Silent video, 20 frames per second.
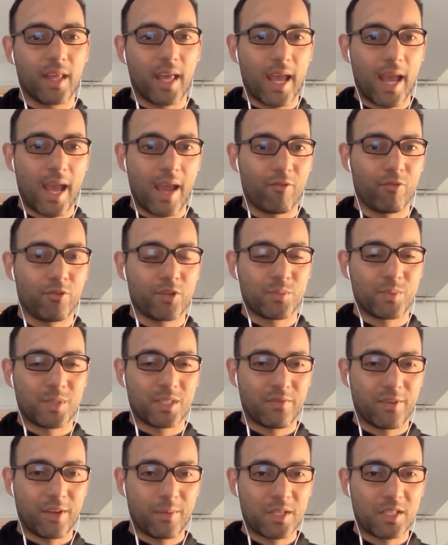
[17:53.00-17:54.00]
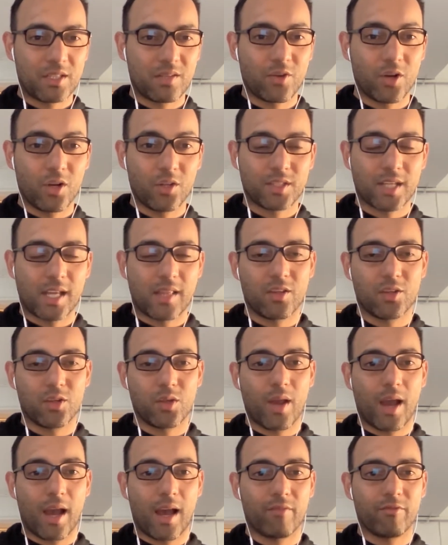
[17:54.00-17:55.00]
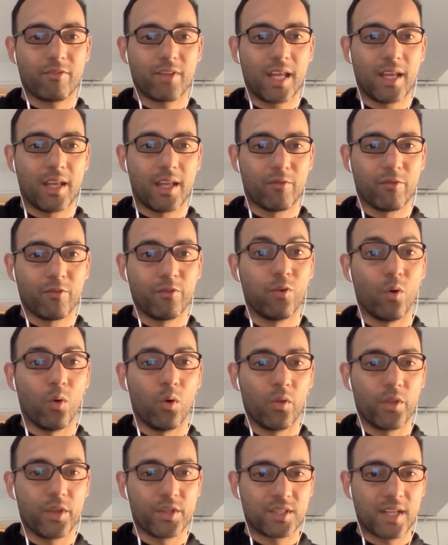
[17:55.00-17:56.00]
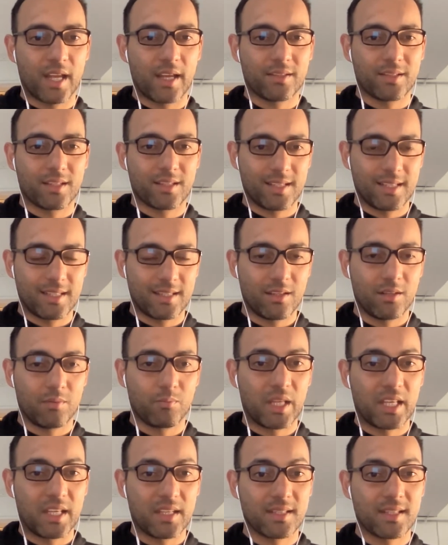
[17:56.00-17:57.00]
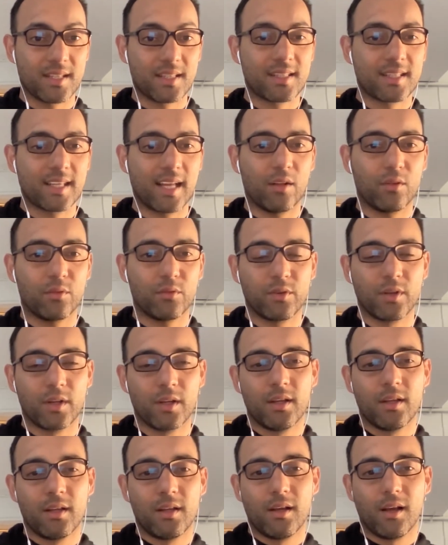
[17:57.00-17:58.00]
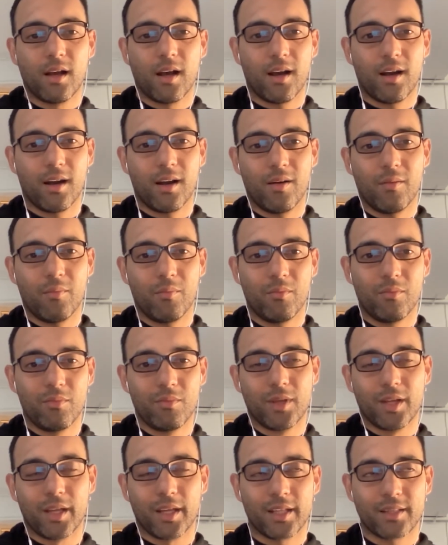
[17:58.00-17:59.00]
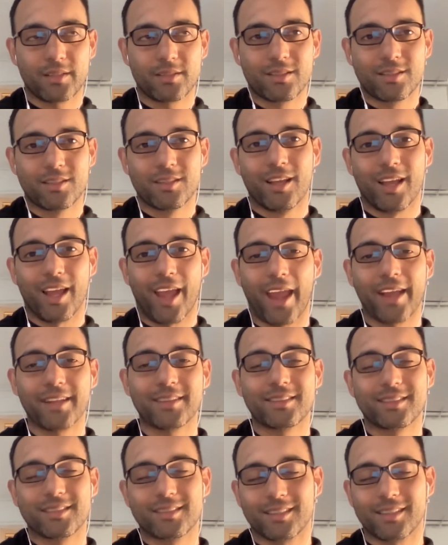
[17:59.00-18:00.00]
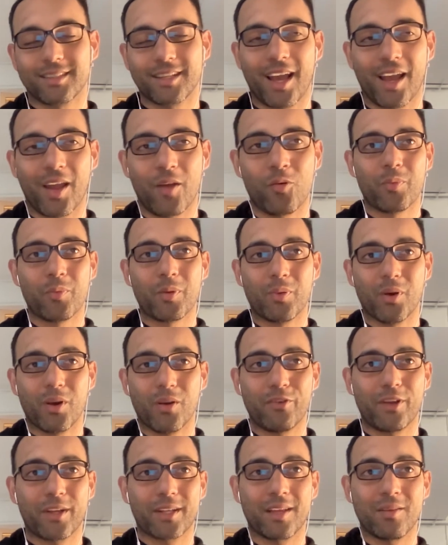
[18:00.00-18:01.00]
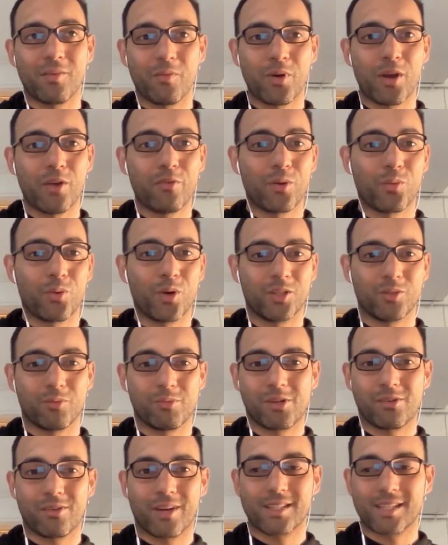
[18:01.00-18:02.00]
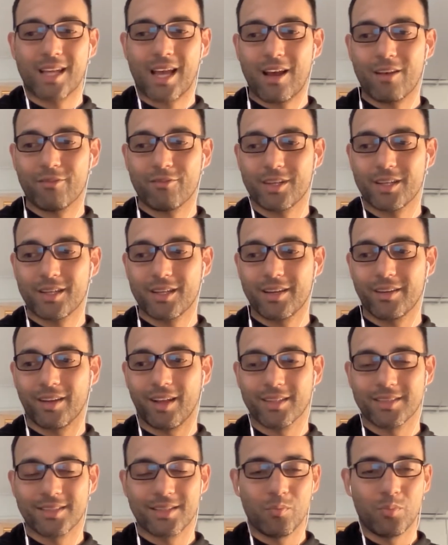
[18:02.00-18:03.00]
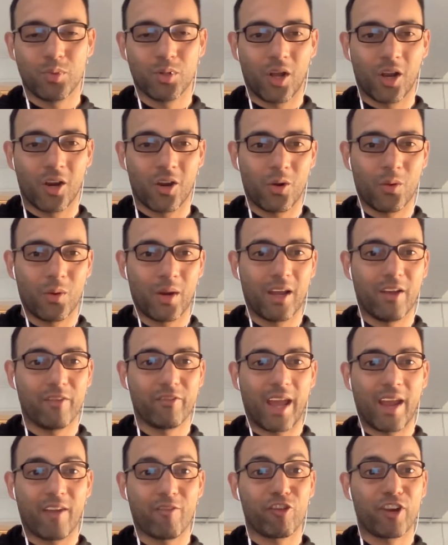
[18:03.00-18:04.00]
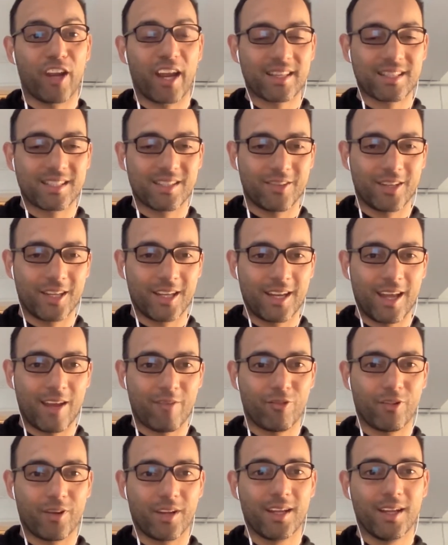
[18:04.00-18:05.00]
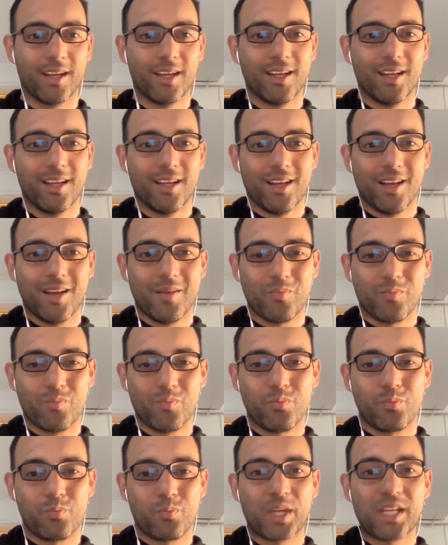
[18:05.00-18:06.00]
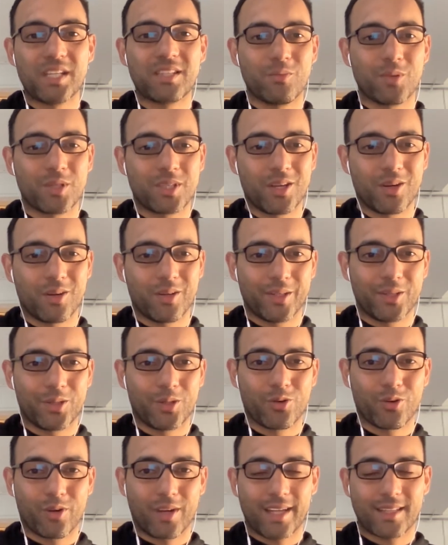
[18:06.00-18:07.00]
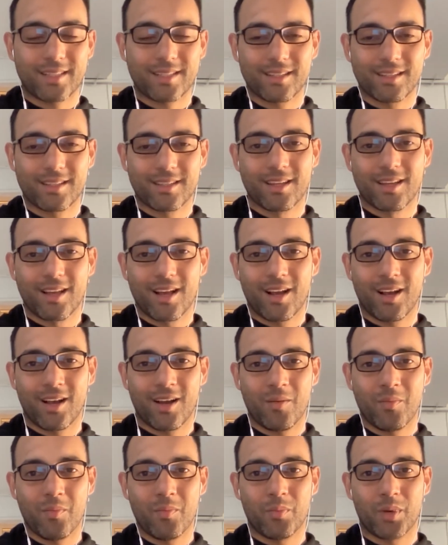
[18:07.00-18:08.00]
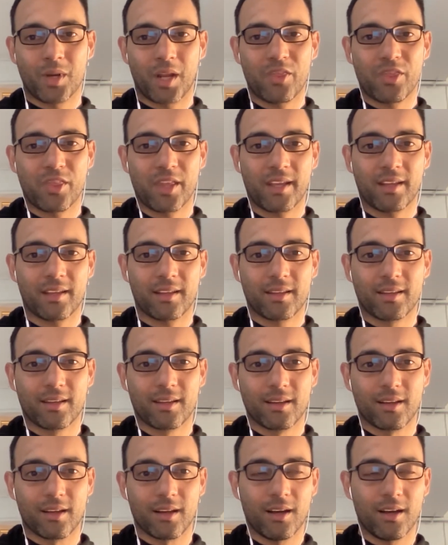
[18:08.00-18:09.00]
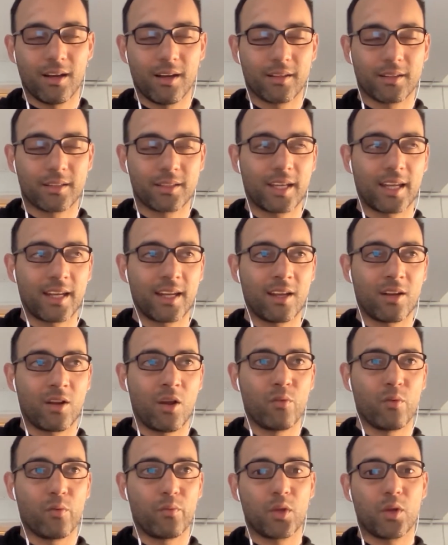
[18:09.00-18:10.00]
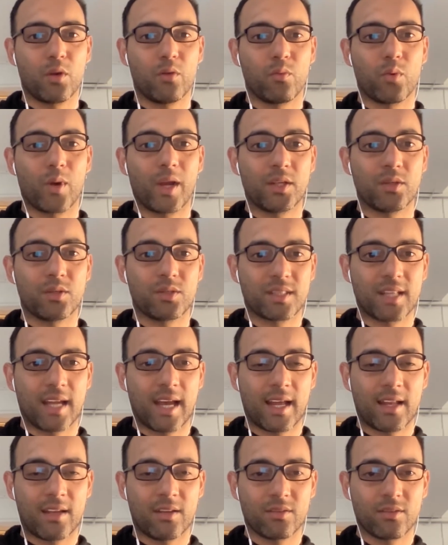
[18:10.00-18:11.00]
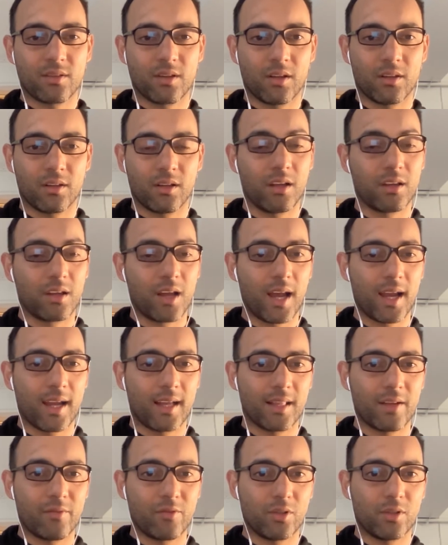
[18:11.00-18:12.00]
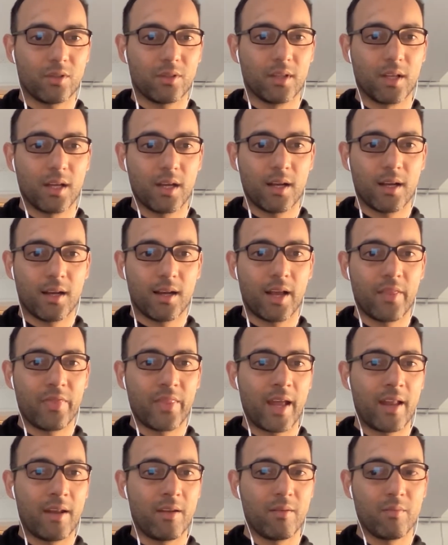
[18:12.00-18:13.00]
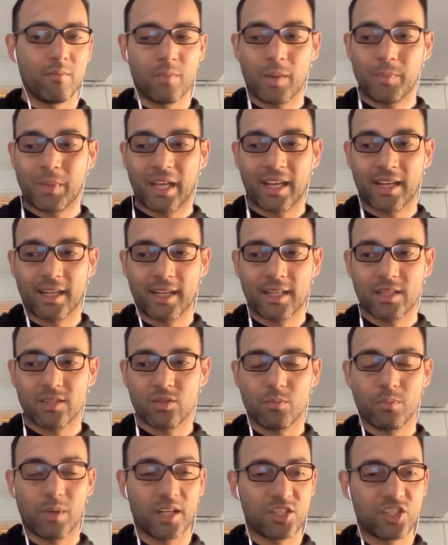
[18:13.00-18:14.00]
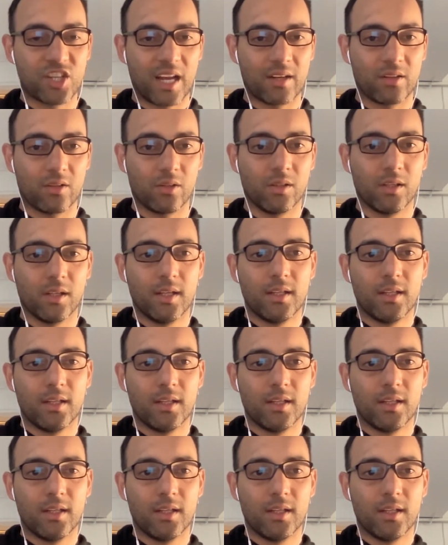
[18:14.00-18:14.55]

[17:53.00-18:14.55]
every specific piece of content that you have for the sales assisted piece itself. It perfect. In a perfect world, it'd be great to have a simple ROI of every activity and every piece of material you created. But I think getting an overview of where you stand on a higher level, and then maybe getting into by channel,